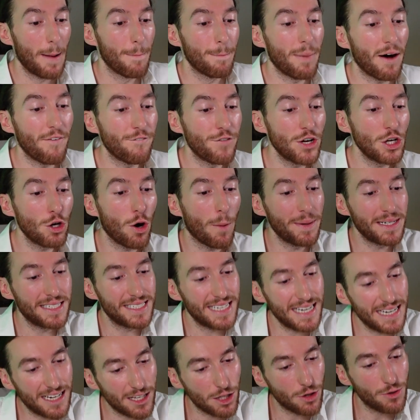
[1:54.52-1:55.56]
but for your
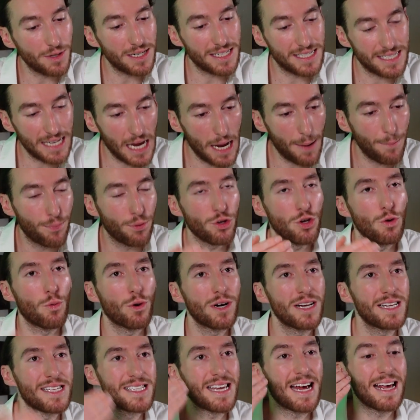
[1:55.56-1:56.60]
particular example, you
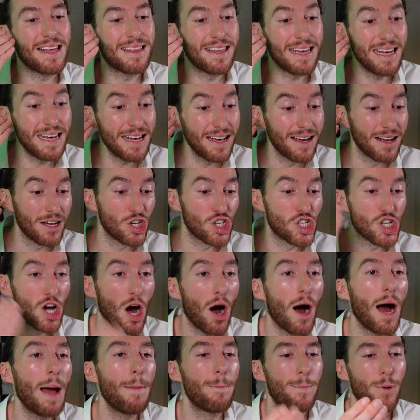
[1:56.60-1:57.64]
want to say the
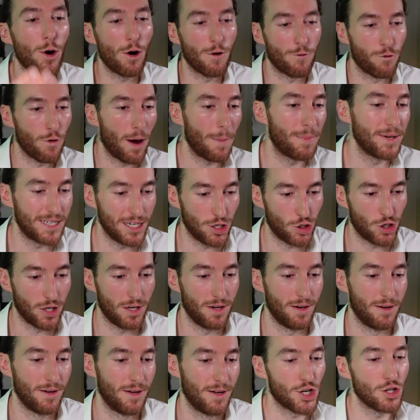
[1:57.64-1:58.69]
type of
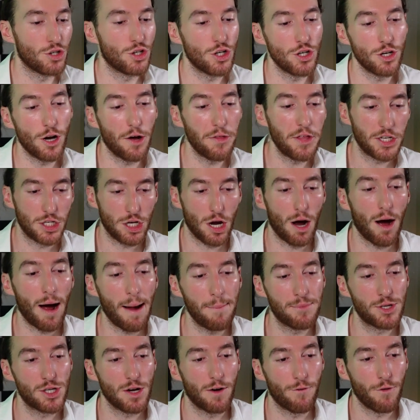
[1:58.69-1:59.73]
repetition. So do you know the
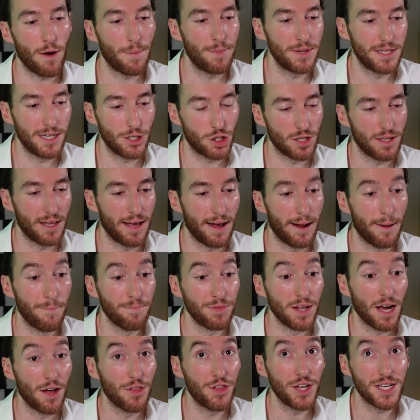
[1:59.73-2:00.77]
types of repetition there?
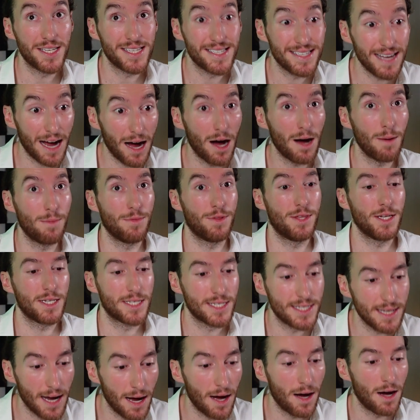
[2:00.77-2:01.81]
The psalm,
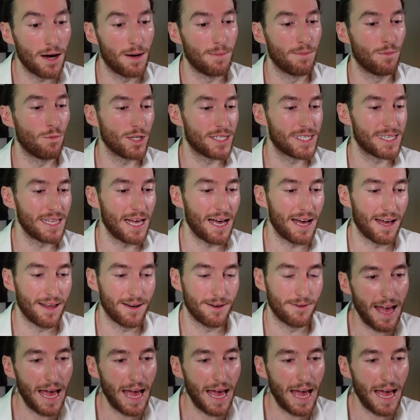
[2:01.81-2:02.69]
what's that?